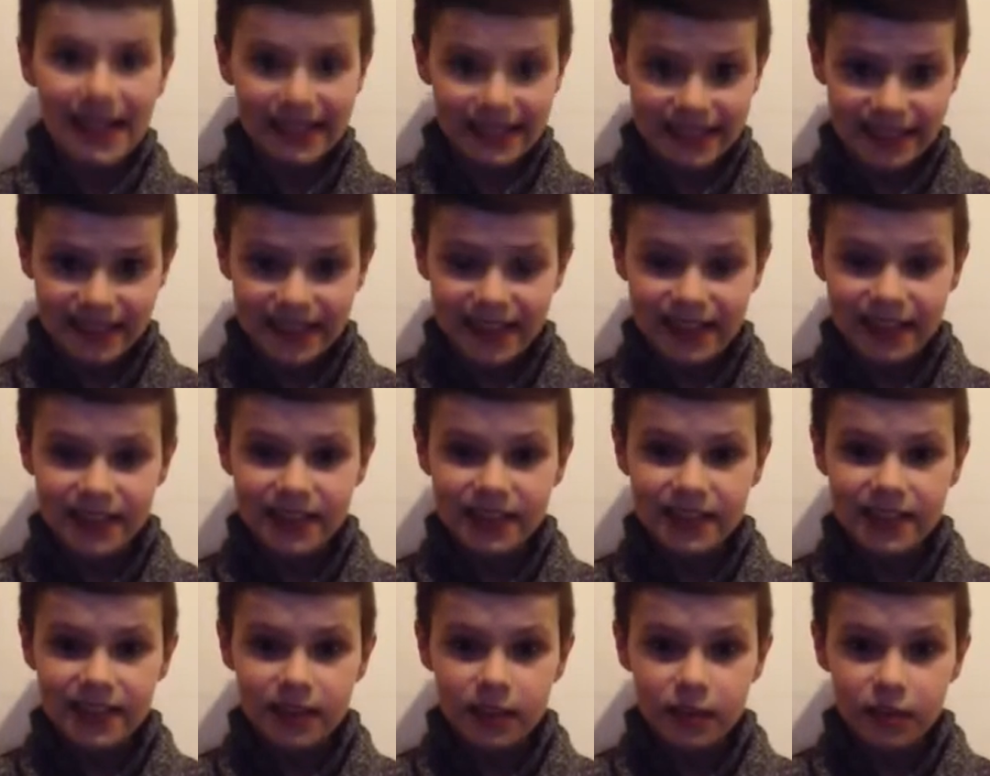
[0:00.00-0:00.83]
editing
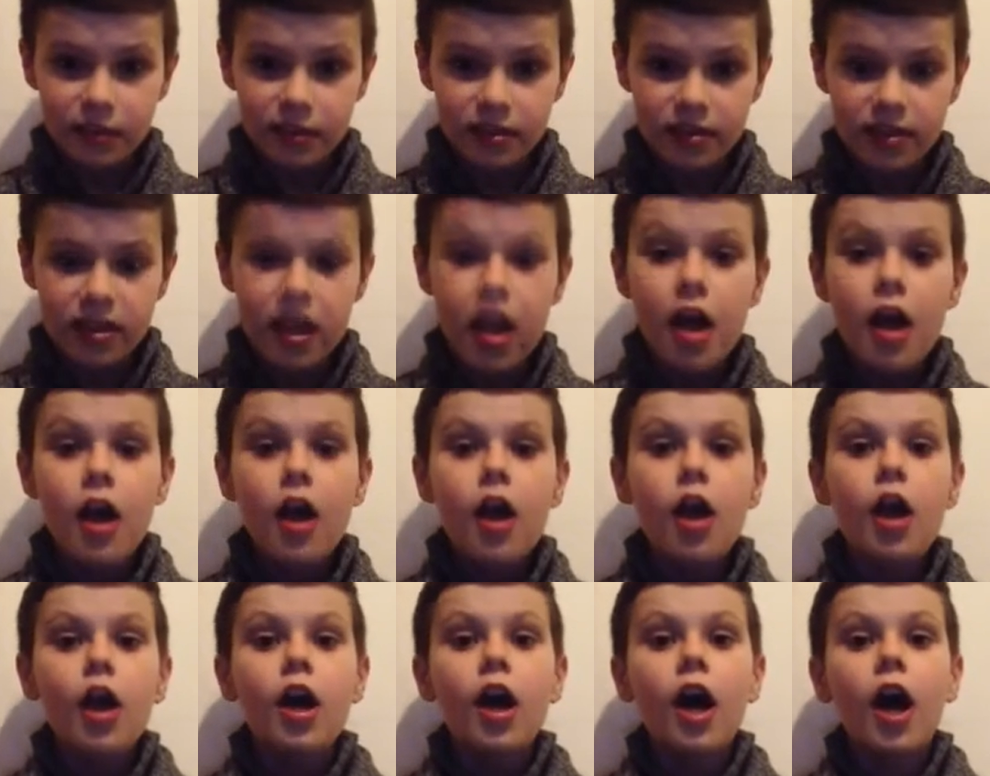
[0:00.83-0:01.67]
skills.
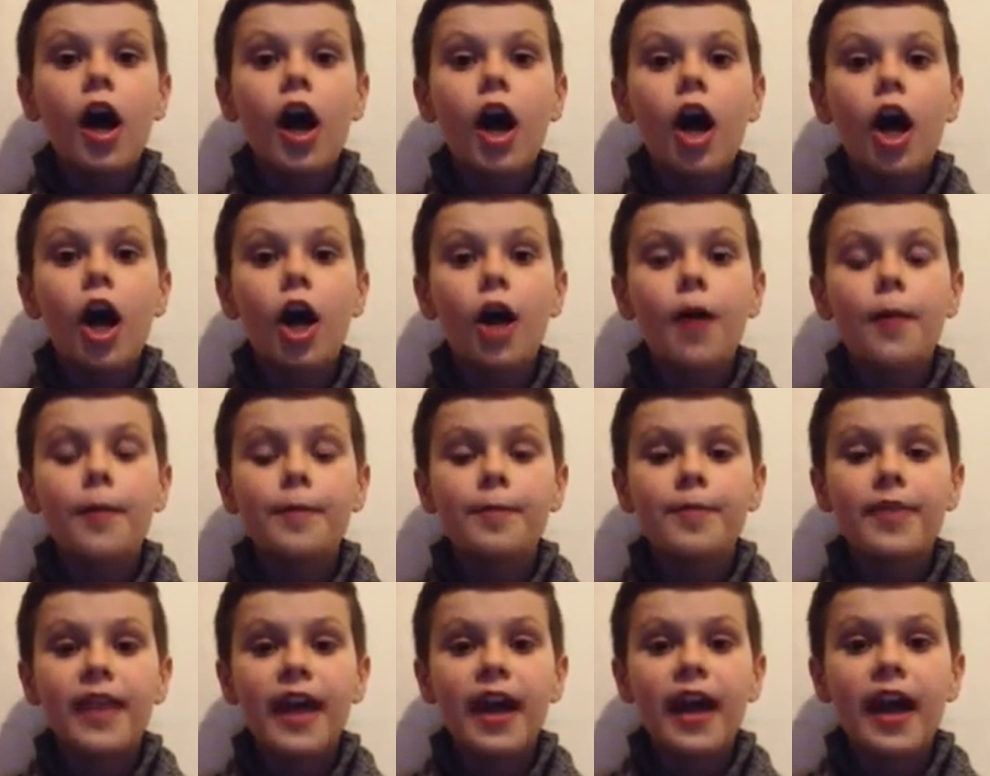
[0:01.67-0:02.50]

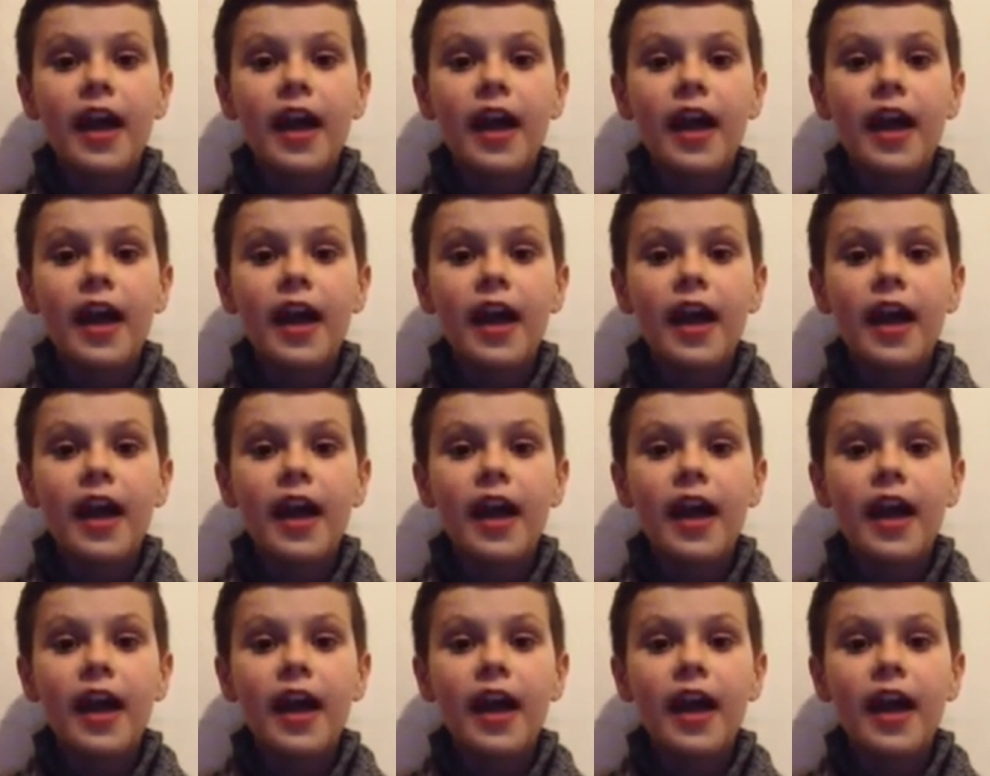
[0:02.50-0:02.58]
Um,